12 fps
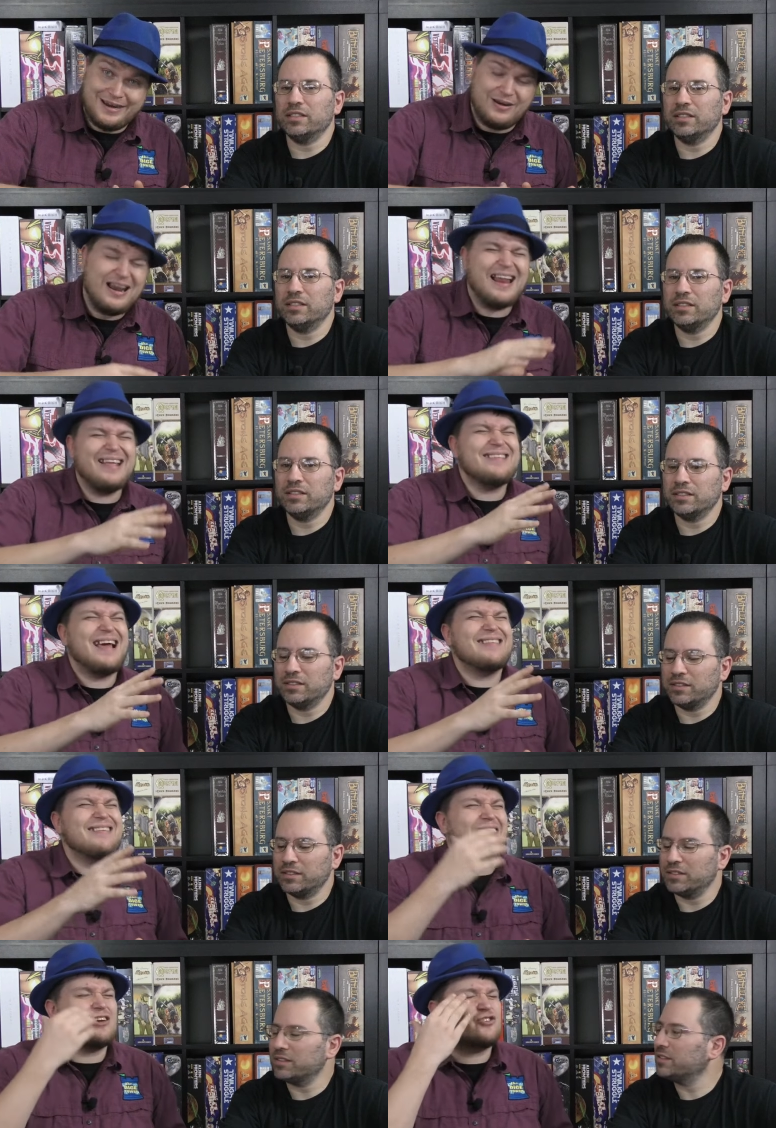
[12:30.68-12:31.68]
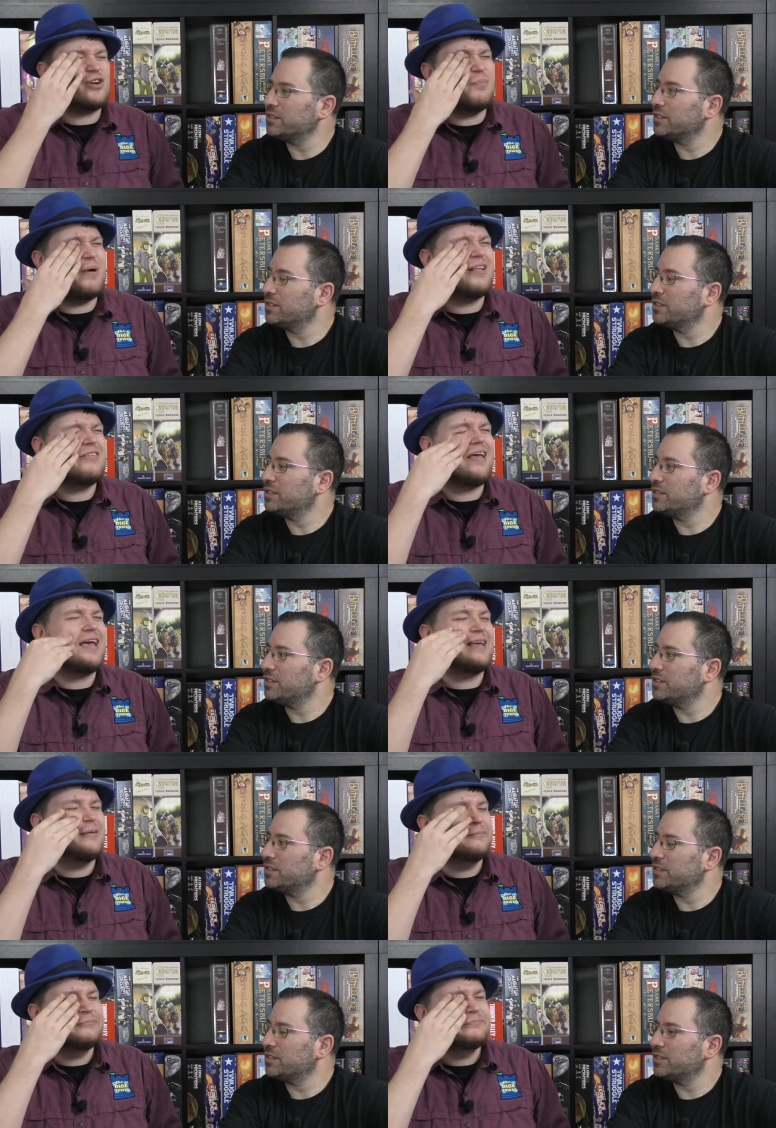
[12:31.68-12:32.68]
Speaker 1: here. Not it's not a tech tree, but it's
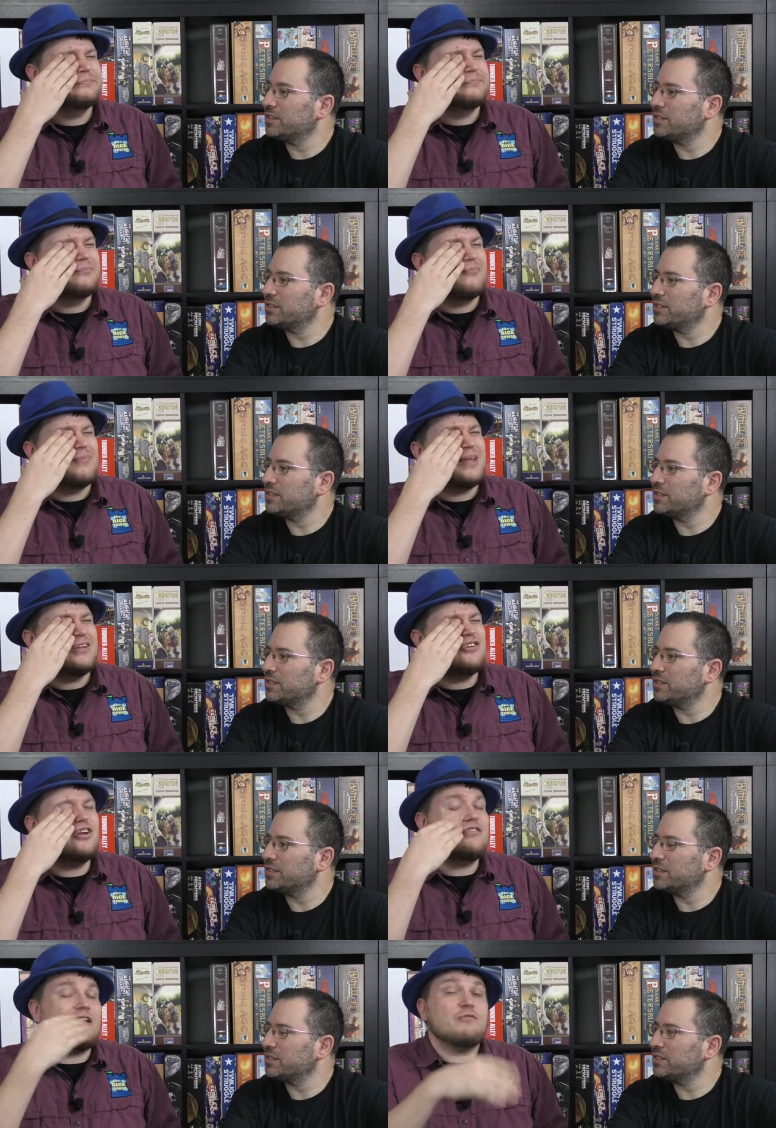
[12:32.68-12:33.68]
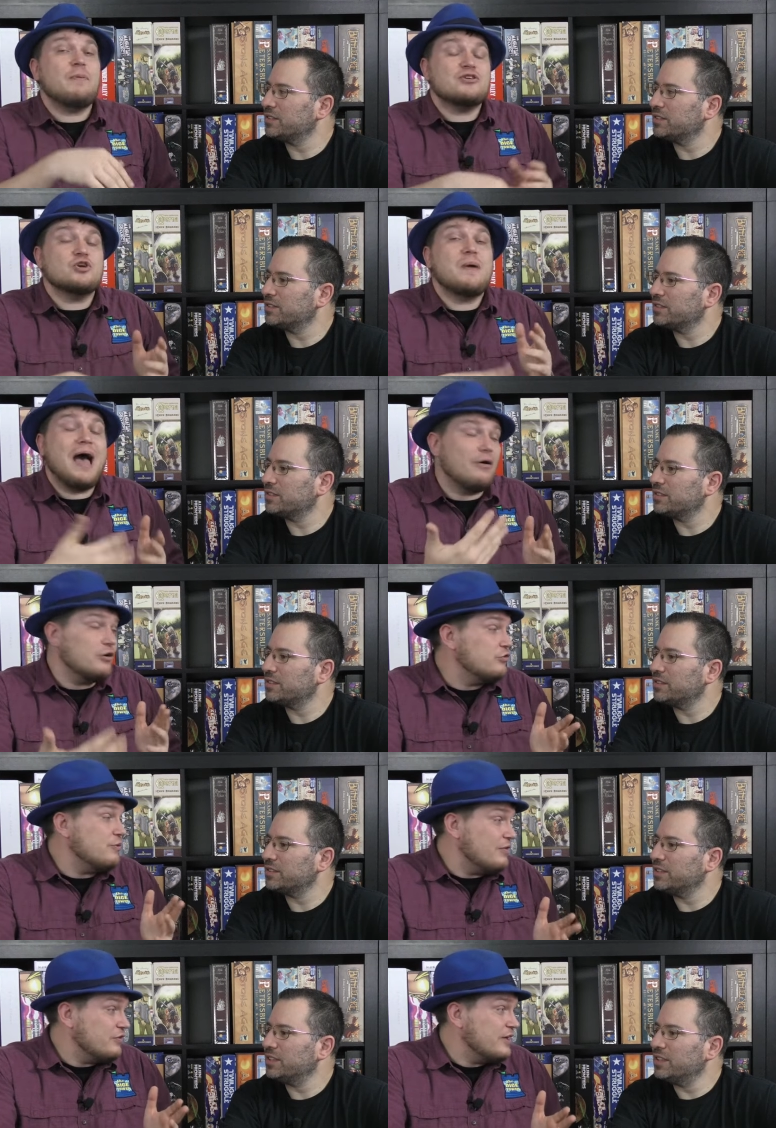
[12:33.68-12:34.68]
like you just get special
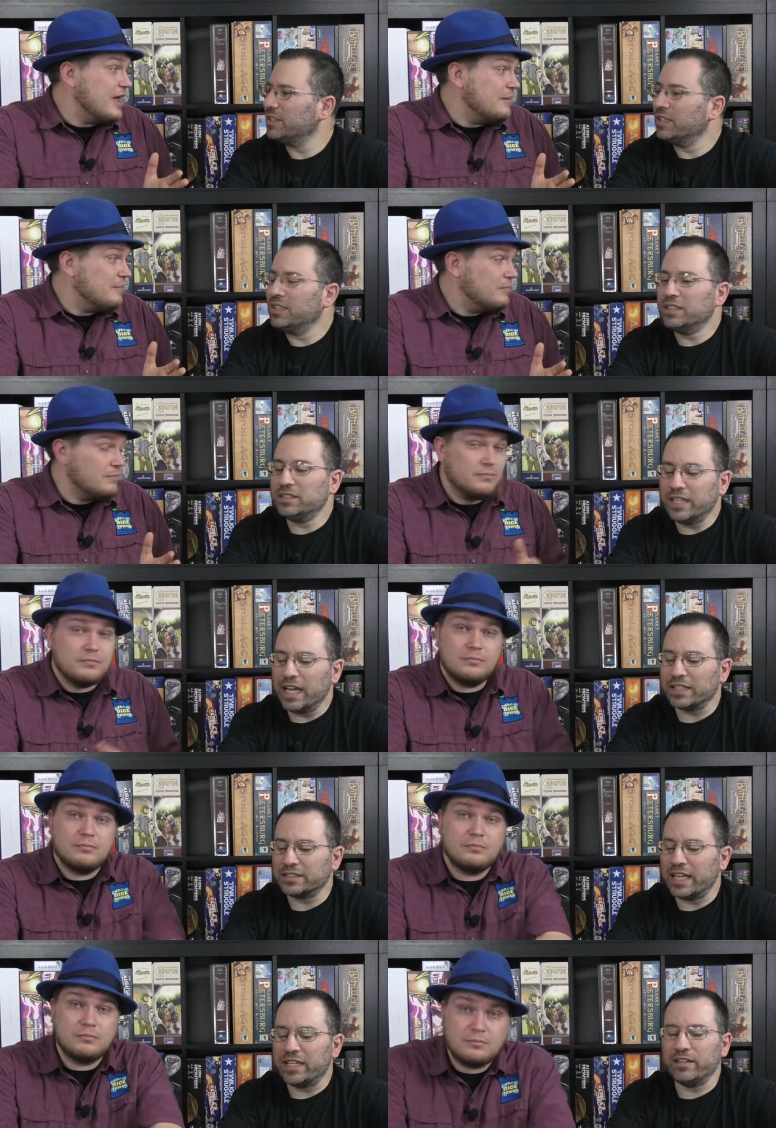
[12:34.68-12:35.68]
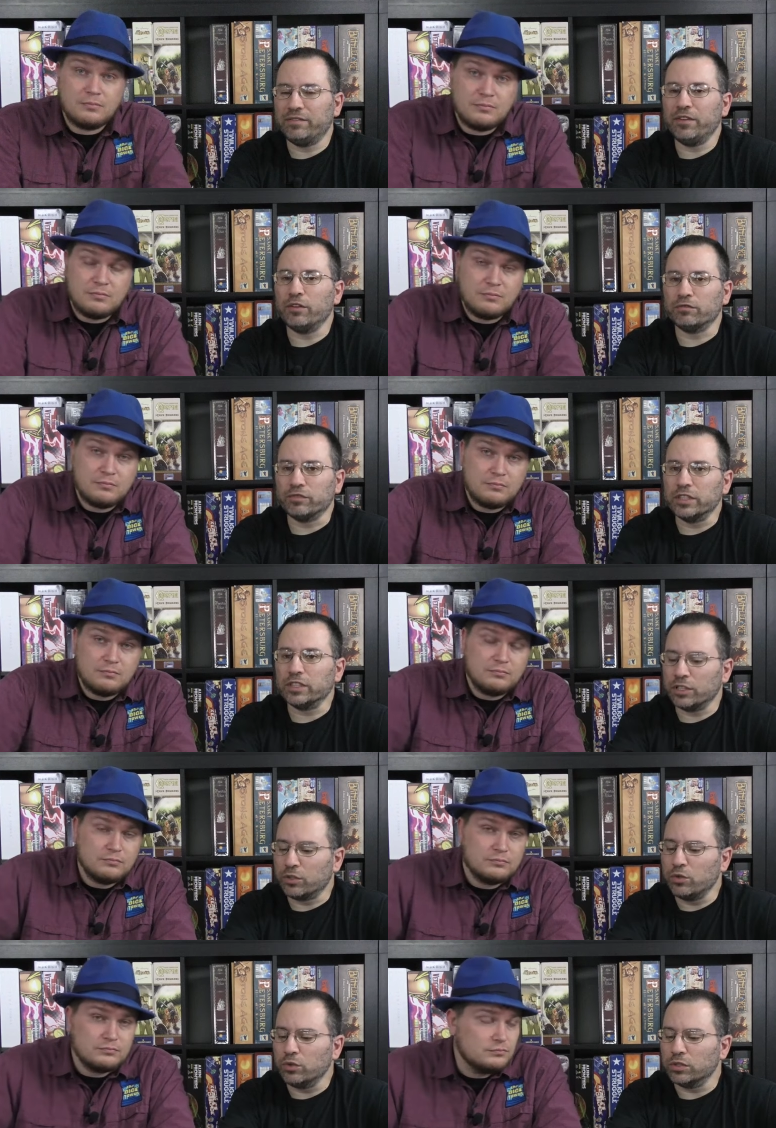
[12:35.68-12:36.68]
powers throughout the game.
Speaker 2: Yes, and it felt
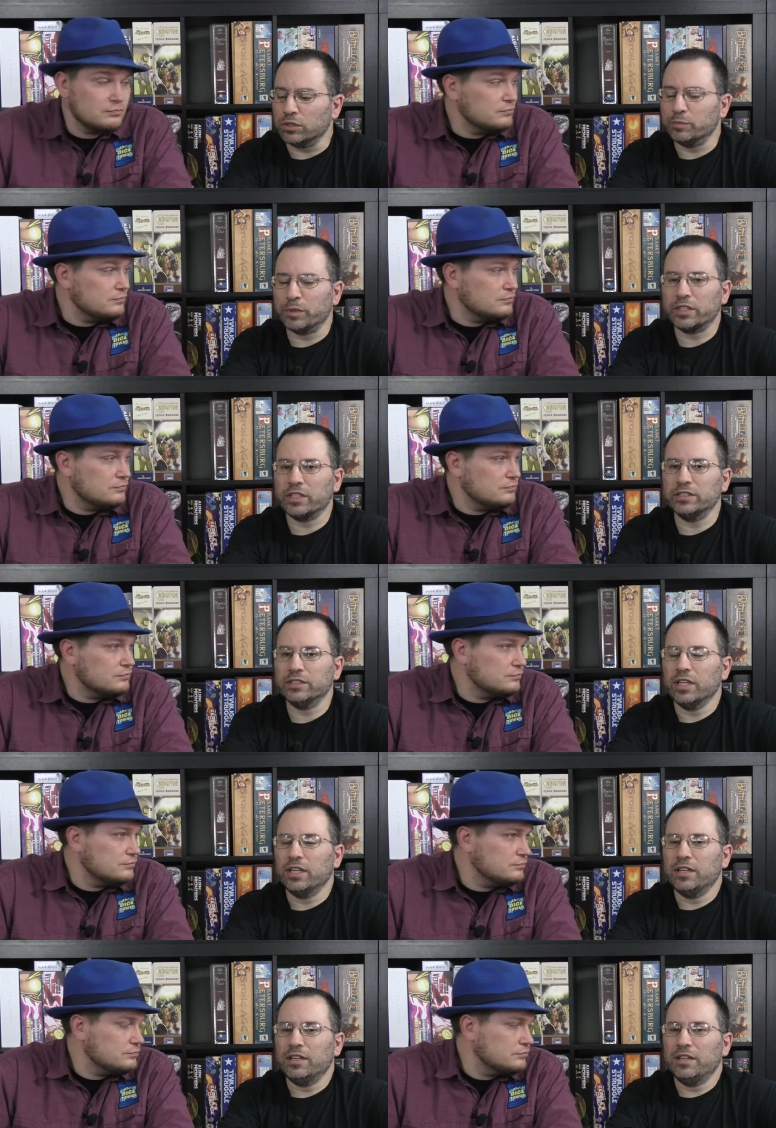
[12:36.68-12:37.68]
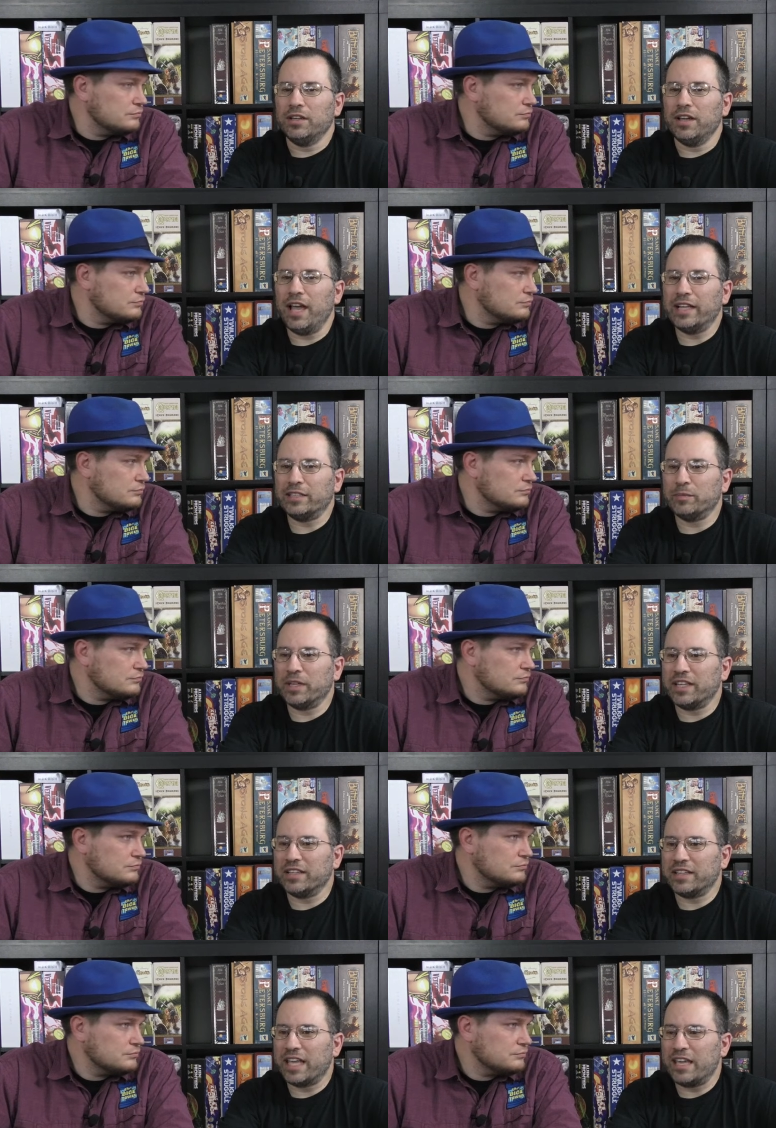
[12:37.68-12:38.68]
really cool because at the
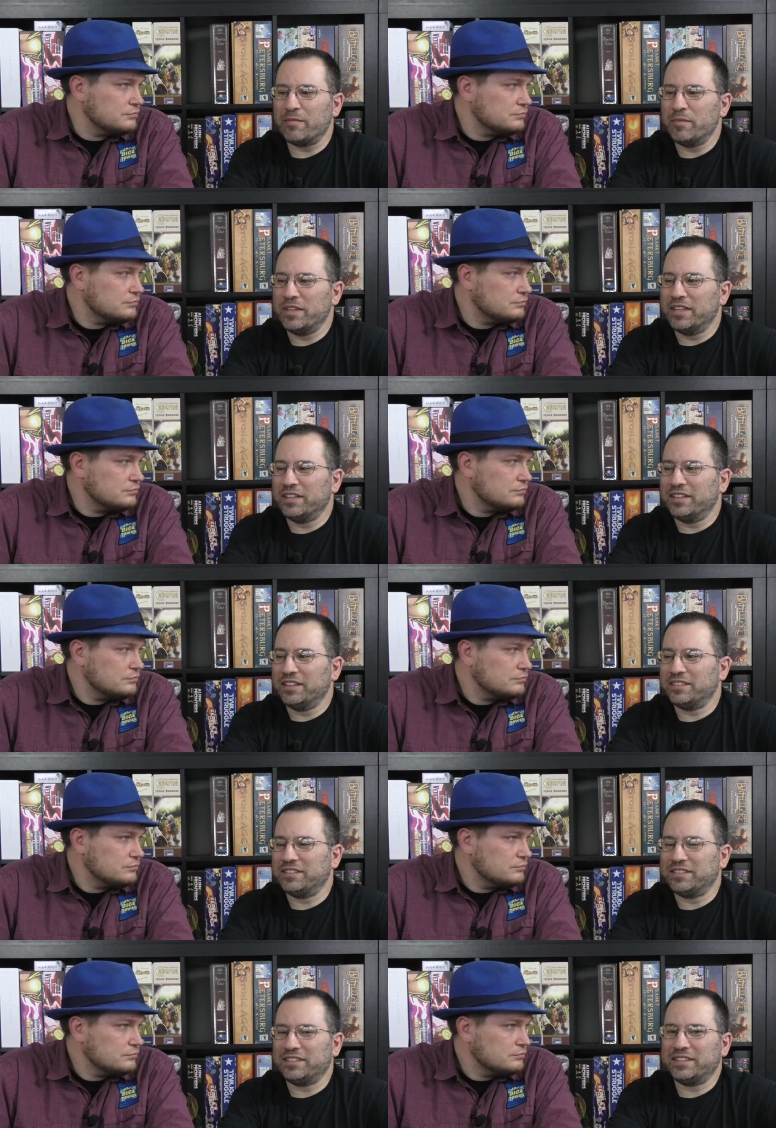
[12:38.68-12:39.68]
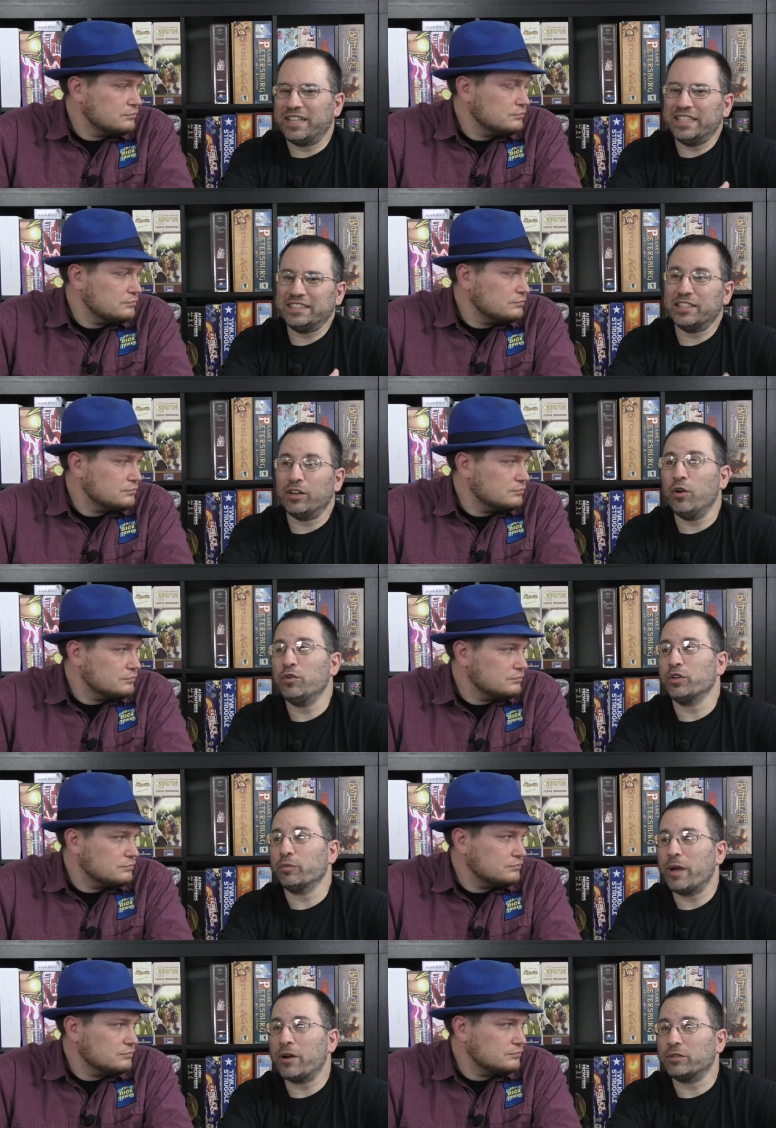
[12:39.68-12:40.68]
beginning of the game, they said, "Oh,
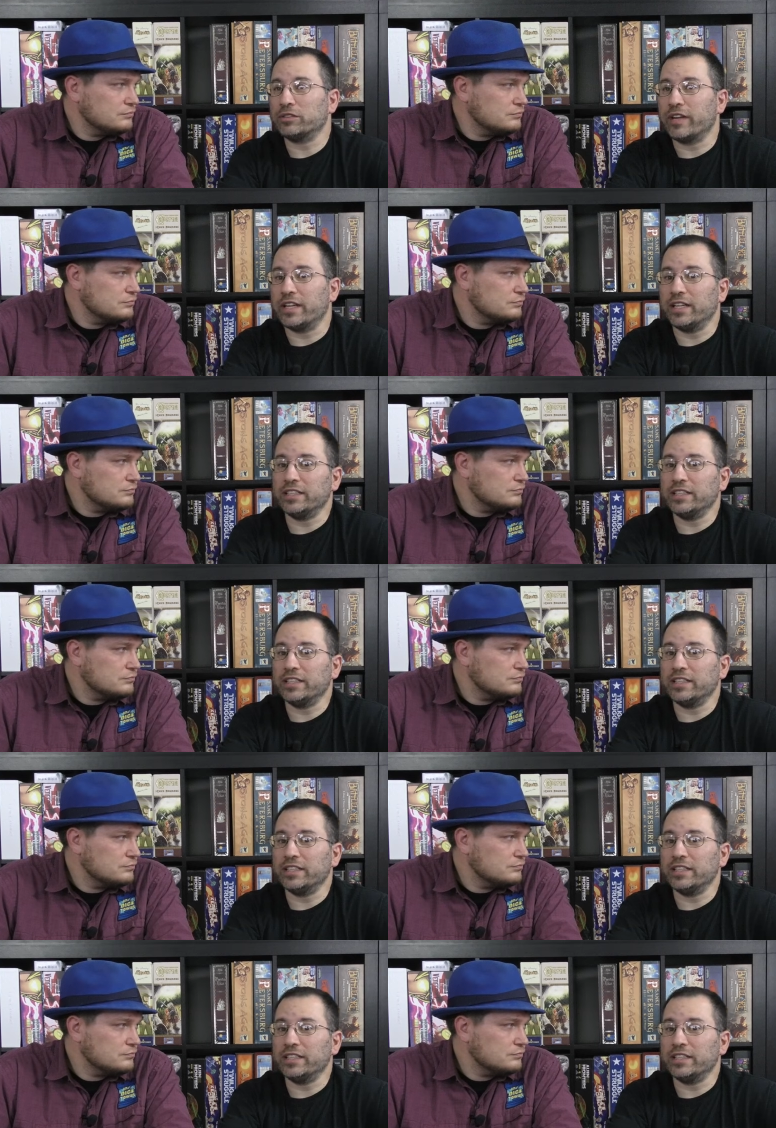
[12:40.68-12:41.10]
your power is great," and